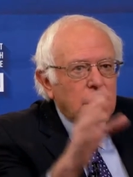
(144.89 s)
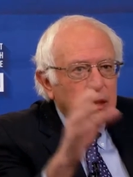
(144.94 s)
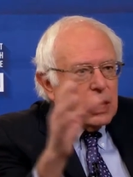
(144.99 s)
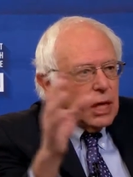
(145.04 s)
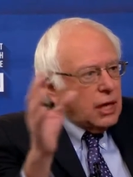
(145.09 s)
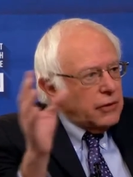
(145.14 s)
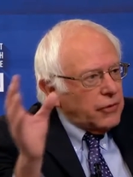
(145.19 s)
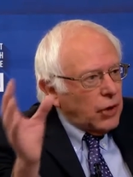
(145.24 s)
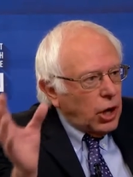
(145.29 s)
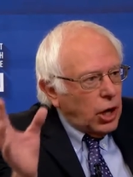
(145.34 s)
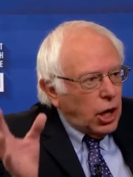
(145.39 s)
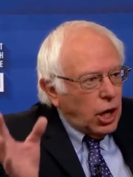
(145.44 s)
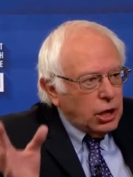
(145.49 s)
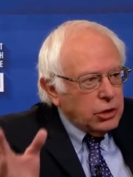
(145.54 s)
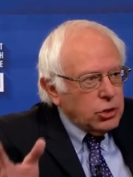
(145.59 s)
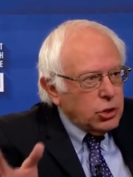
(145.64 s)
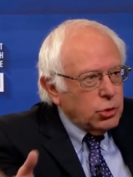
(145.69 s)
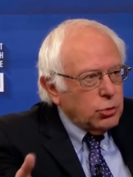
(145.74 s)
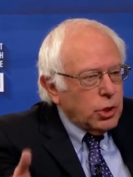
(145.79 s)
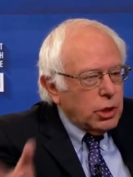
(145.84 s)
They have
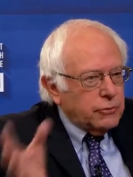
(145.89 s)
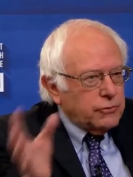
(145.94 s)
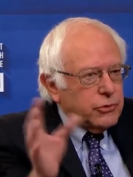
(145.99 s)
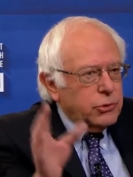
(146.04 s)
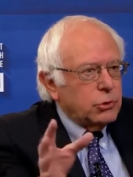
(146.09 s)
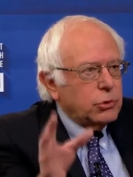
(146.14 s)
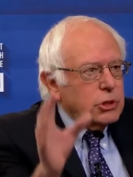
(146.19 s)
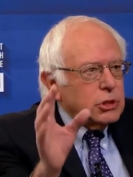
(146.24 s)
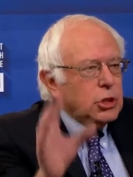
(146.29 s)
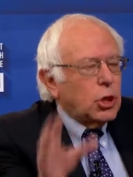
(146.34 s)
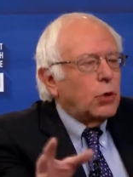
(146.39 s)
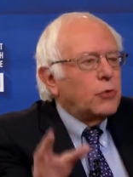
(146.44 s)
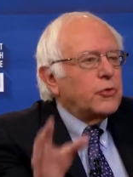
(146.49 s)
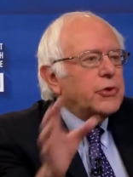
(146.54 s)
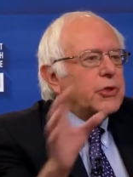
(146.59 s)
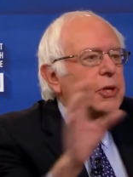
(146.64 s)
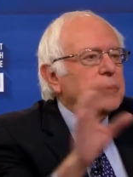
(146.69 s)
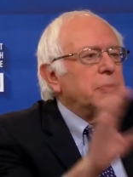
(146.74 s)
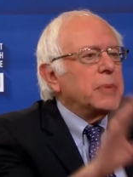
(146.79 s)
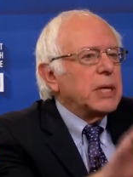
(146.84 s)
undue influence over
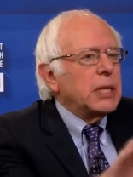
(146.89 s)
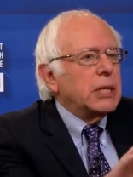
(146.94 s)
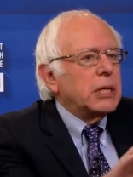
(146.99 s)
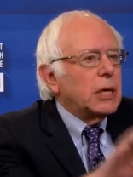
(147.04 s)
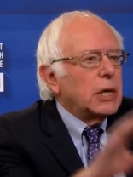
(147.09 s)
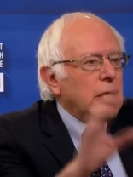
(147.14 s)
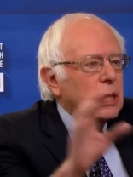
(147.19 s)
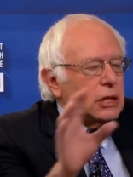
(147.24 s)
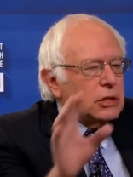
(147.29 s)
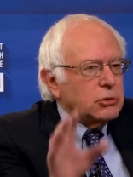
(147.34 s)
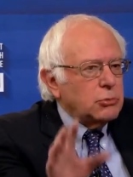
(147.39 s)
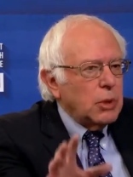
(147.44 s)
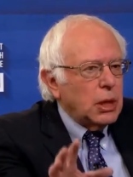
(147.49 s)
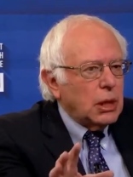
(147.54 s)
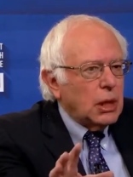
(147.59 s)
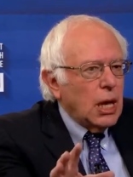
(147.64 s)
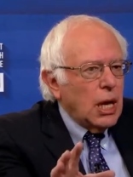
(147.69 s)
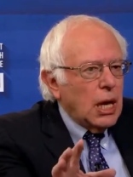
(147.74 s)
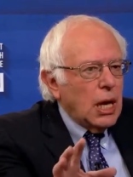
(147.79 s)
the media as well.